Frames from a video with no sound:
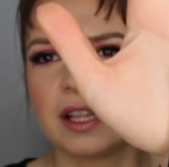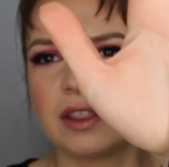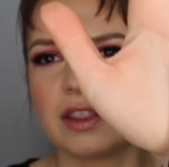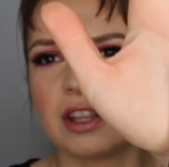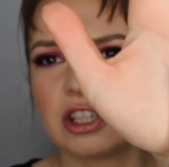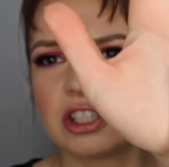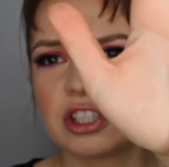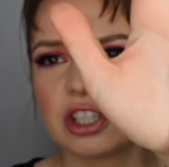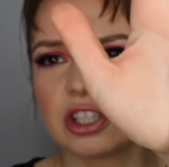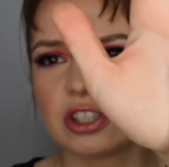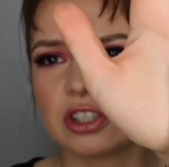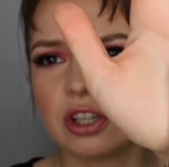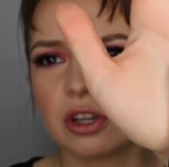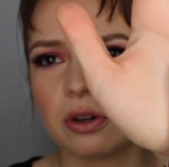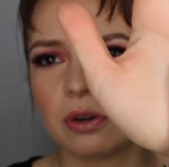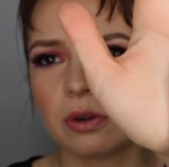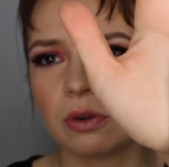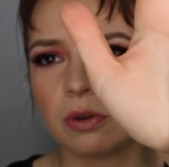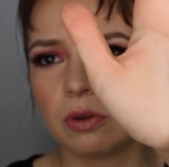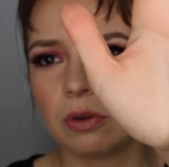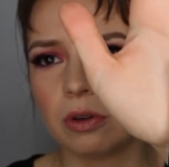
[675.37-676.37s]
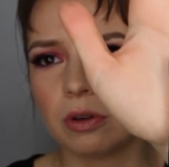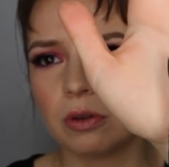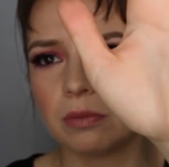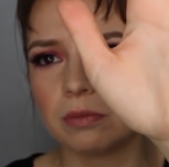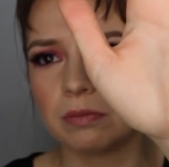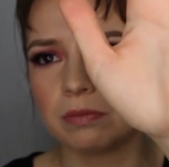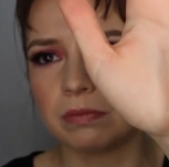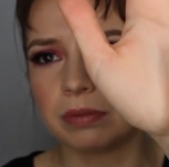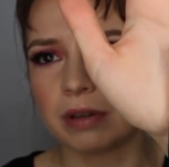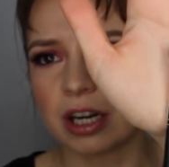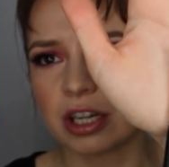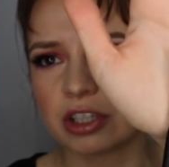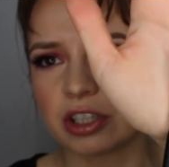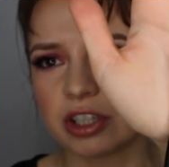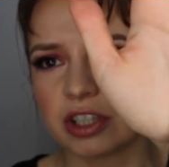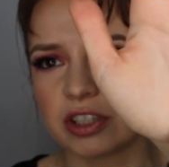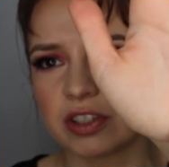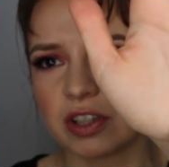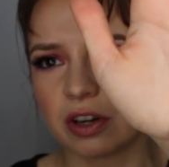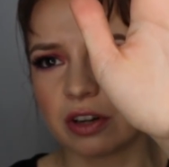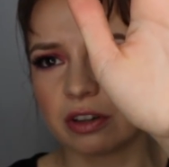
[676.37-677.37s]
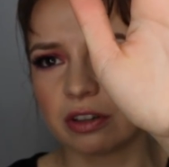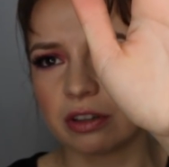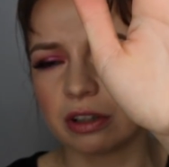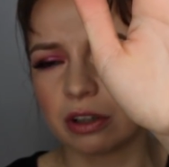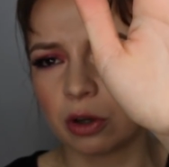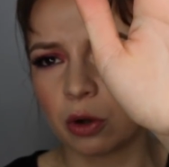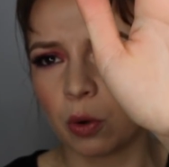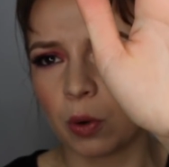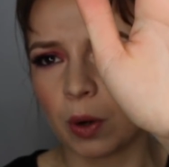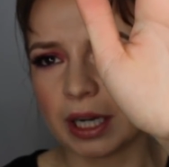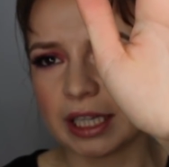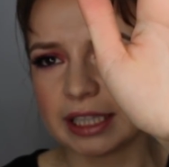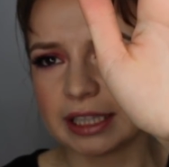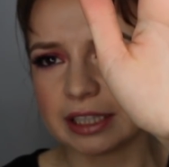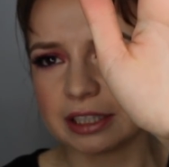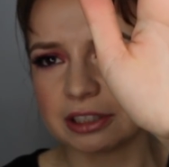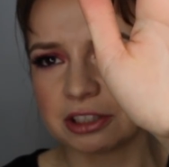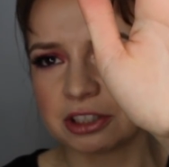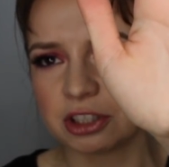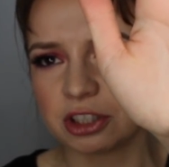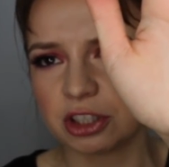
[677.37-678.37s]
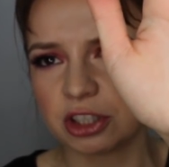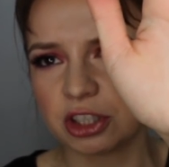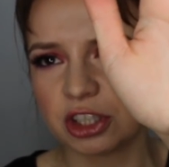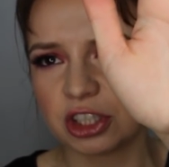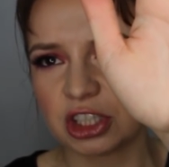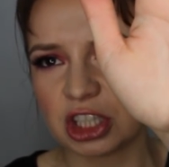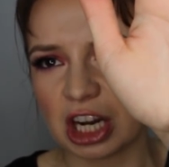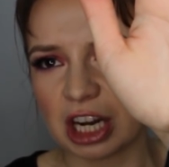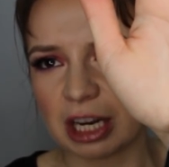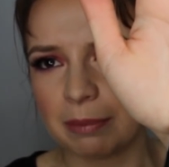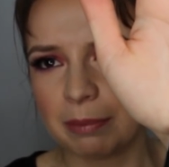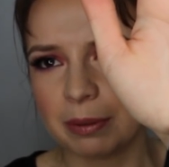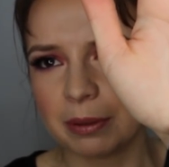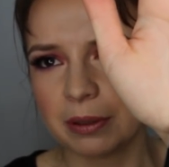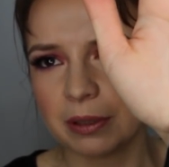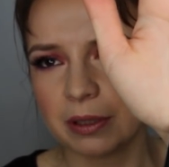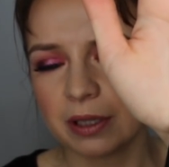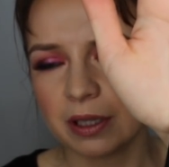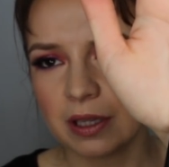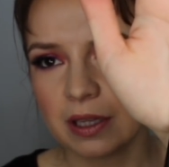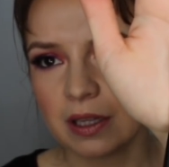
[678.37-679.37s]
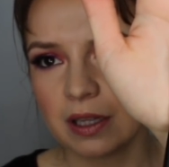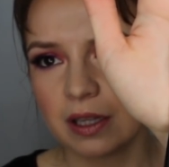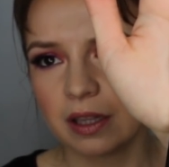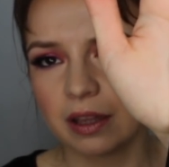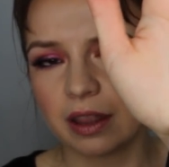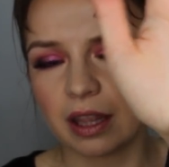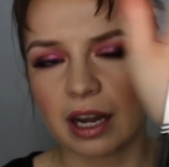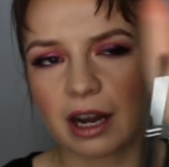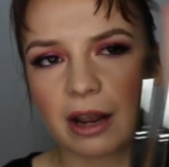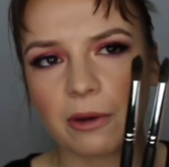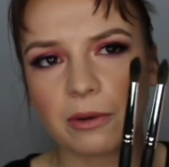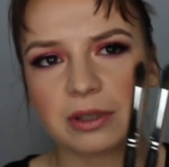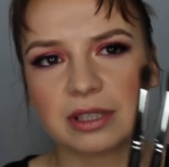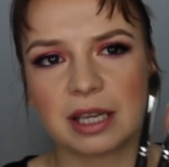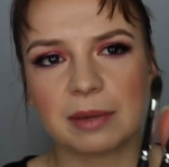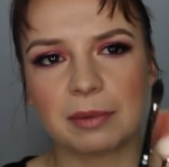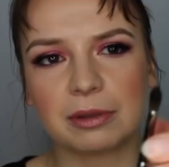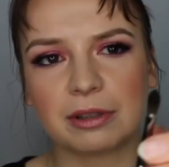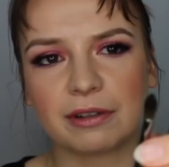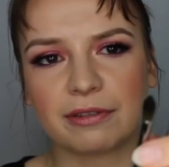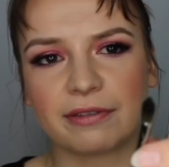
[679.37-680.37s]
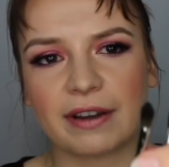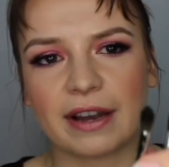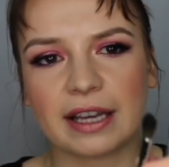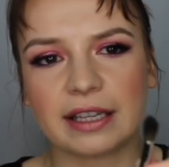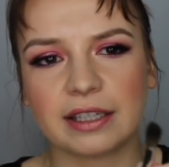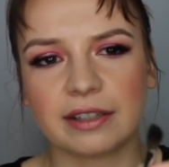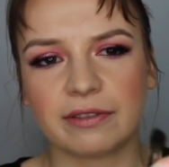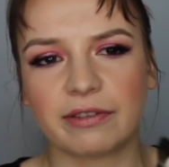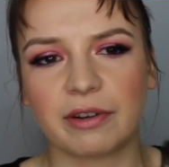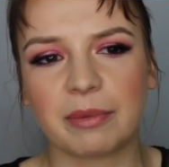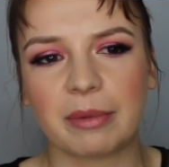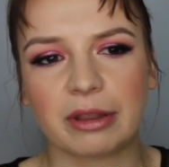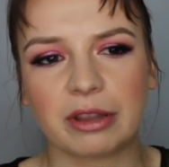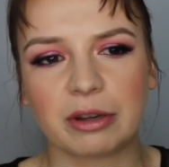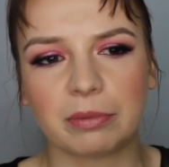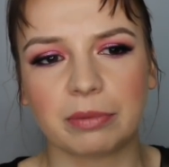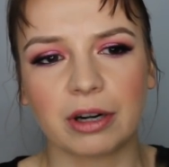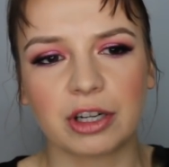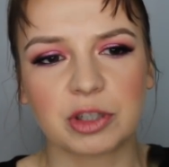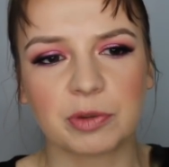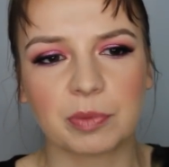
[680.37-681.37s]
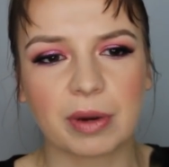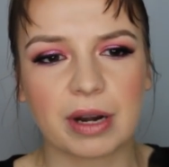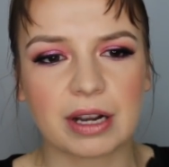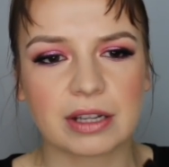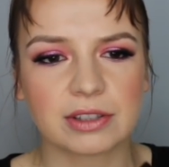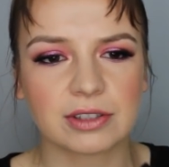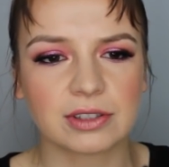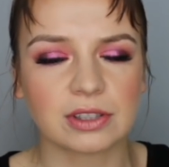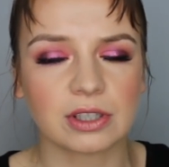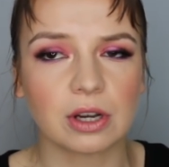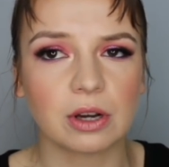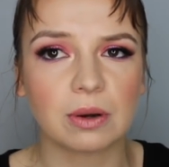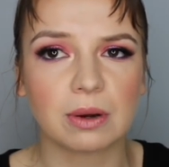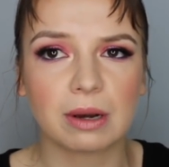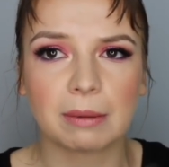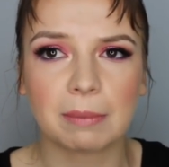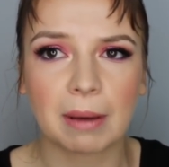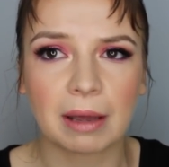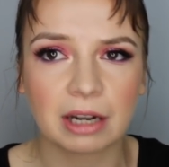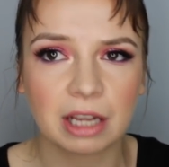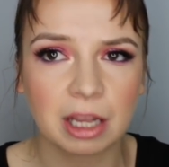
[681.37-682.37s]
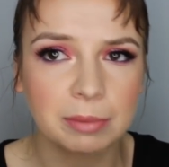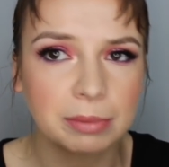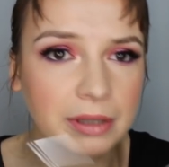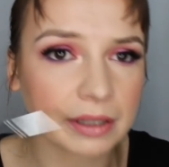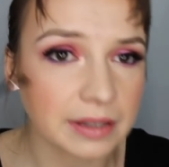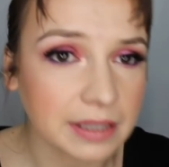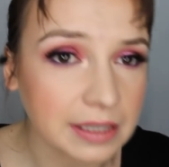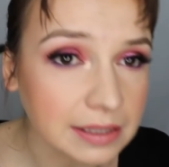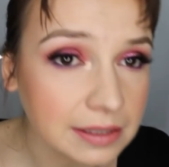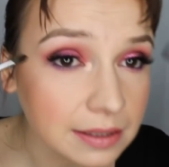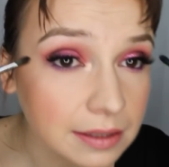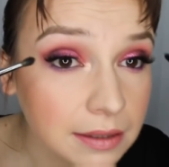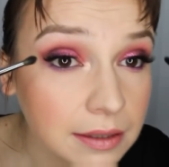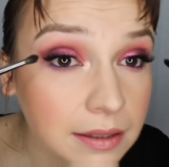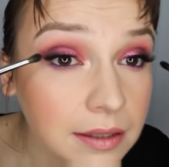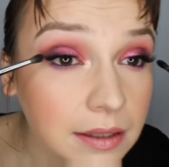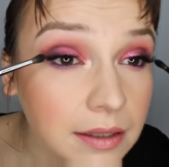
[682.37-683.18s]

There's just no brushes that are quite this shape that I was able to find it from other brush brands, so I bought a couple of these.